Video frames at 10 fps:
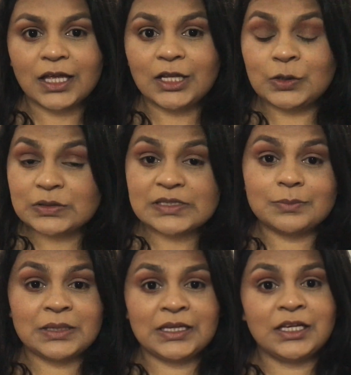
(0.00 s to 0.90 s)
Looked
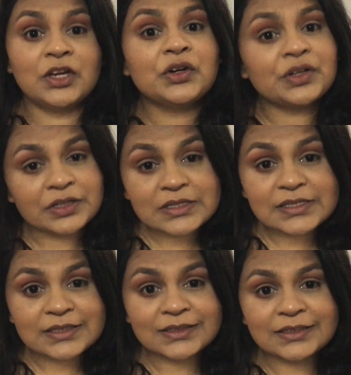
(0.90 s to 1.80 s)
at me
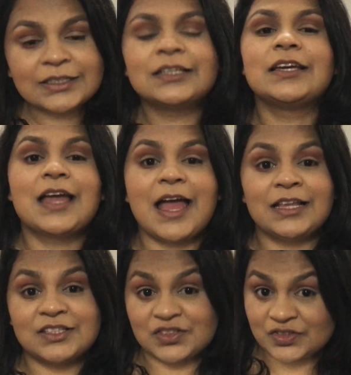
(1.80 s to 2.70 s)
hurt
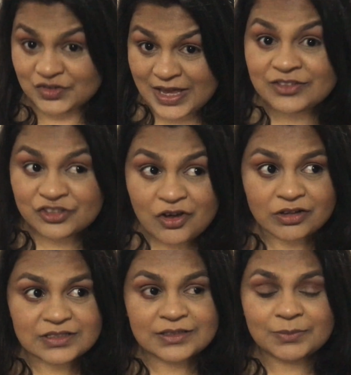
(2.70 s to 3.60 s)
and
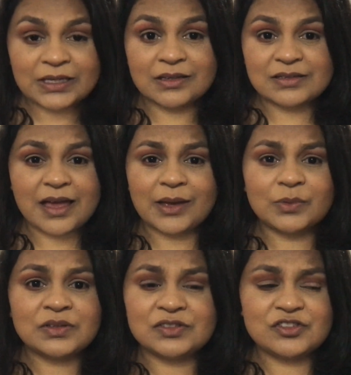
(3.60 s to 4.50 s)
shocked, because I
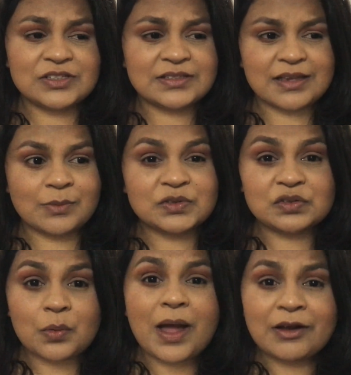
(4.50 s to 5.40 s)
was
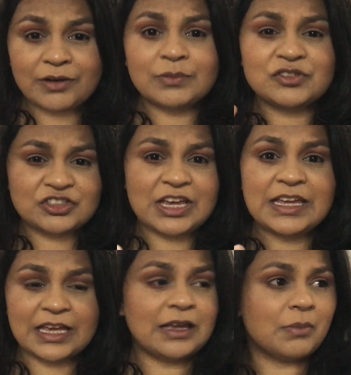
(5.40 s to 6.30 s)
so angry. I was
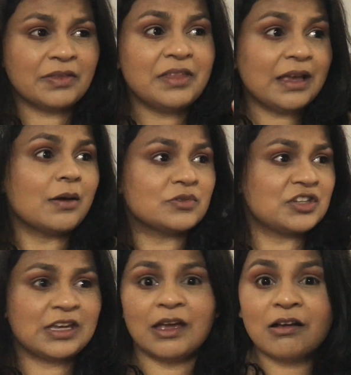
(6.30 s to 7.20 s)
shaking him. I think I was
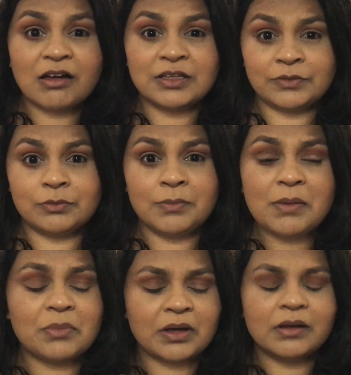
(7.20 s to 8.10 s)
shaking. I can't even
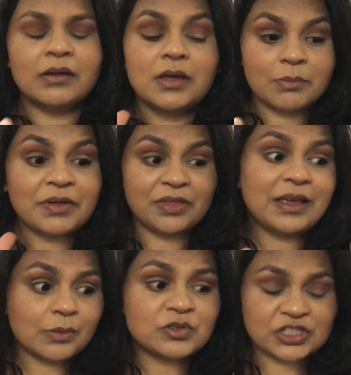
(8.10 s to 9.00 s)
remember. But I
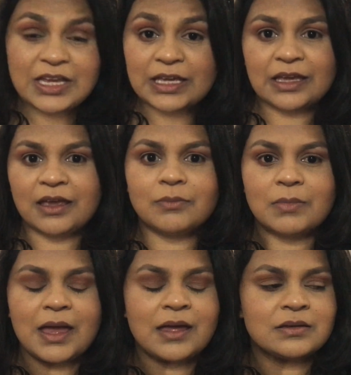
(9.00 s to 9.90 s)
think I was shaking him.
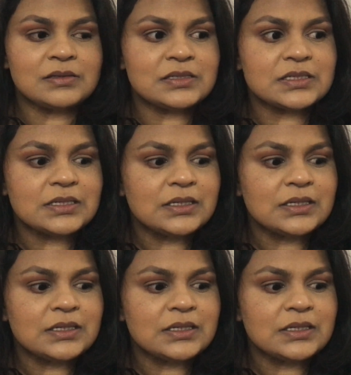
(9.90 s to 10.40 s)
And